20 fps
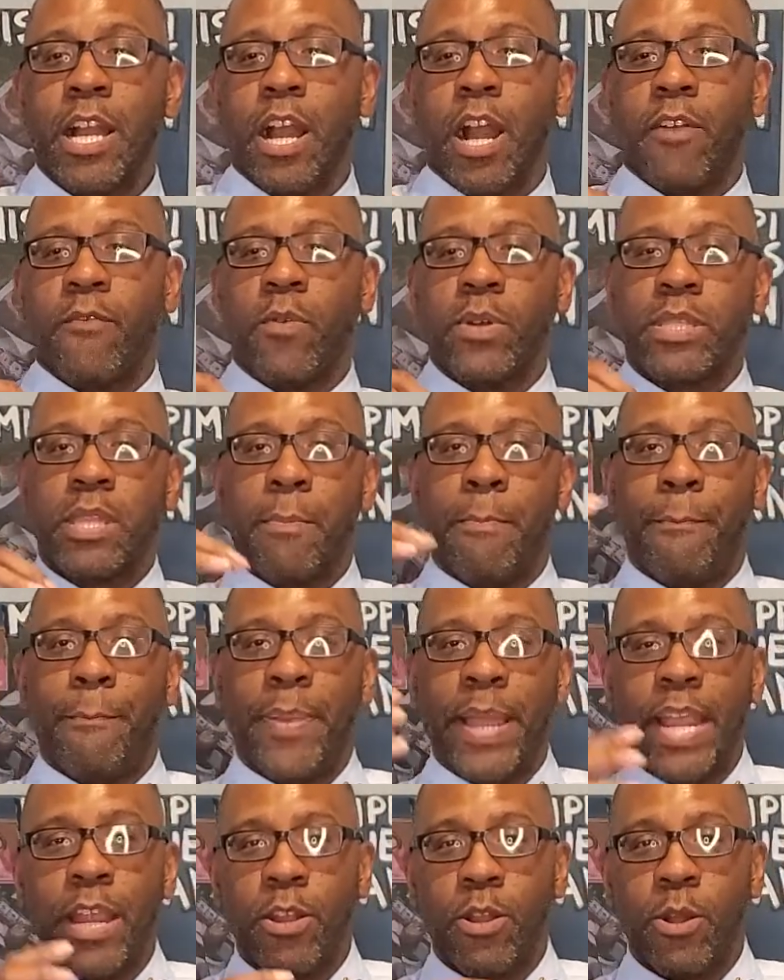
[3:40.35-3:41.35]
of what the
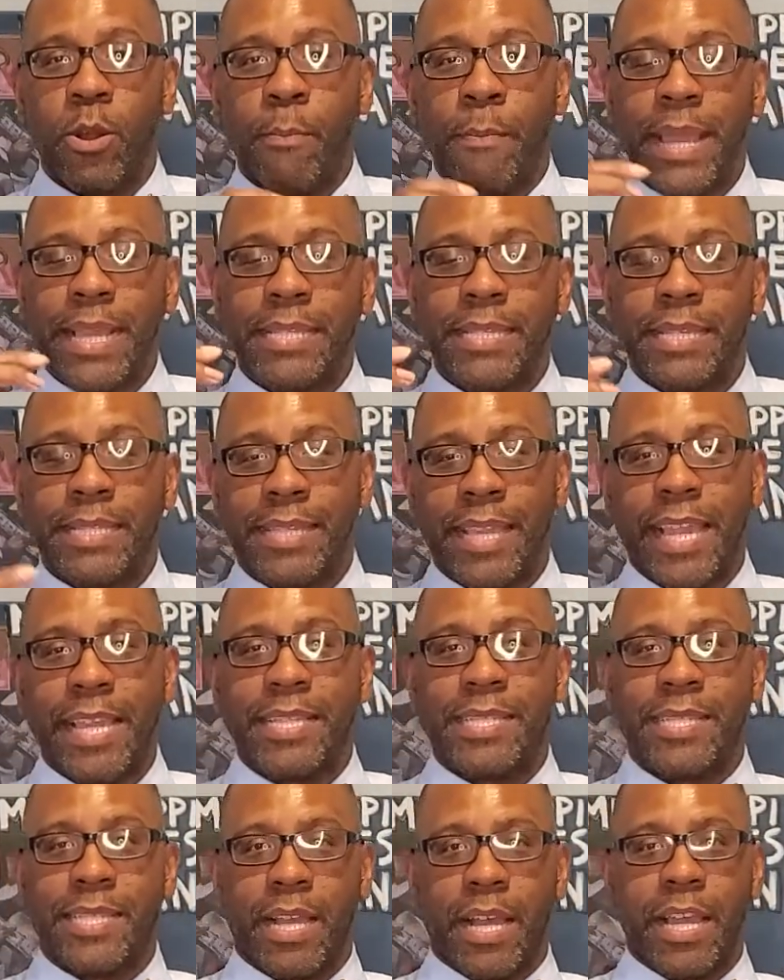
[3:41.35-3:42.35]
barrel makes it
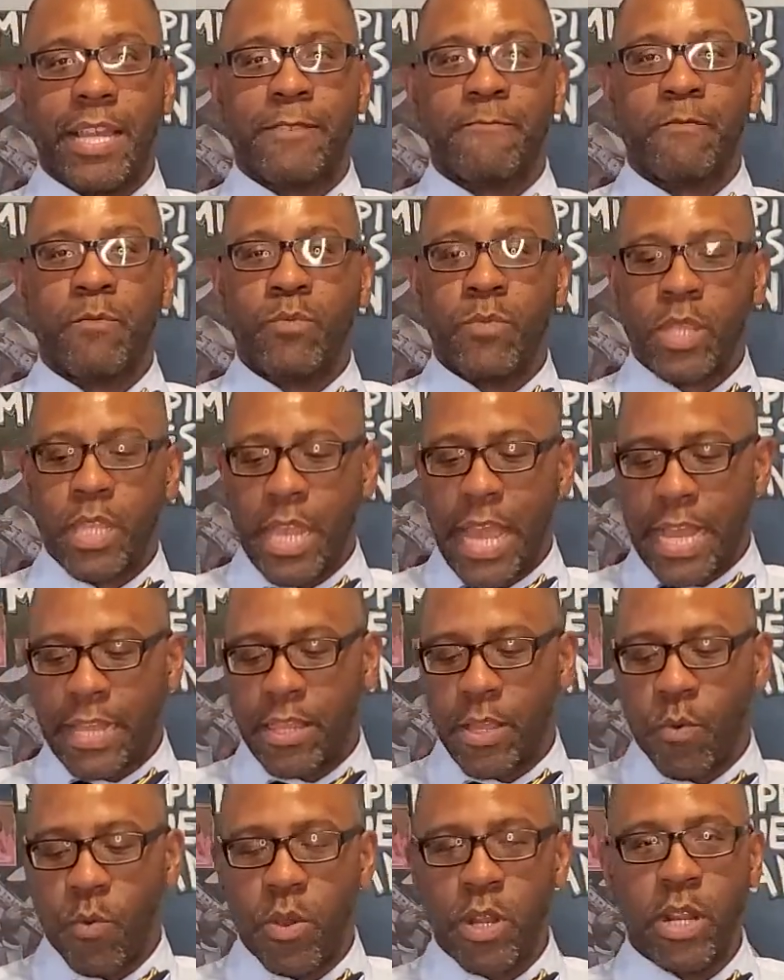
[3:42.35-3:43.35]
taste like at
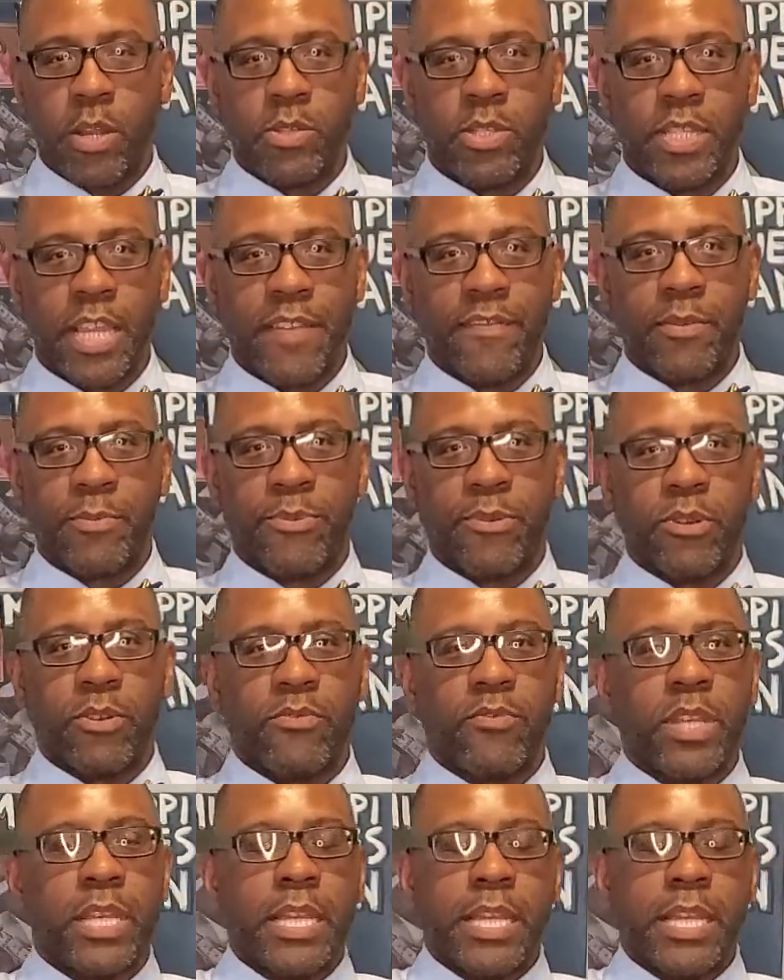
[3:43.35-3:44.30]
the 107 proof.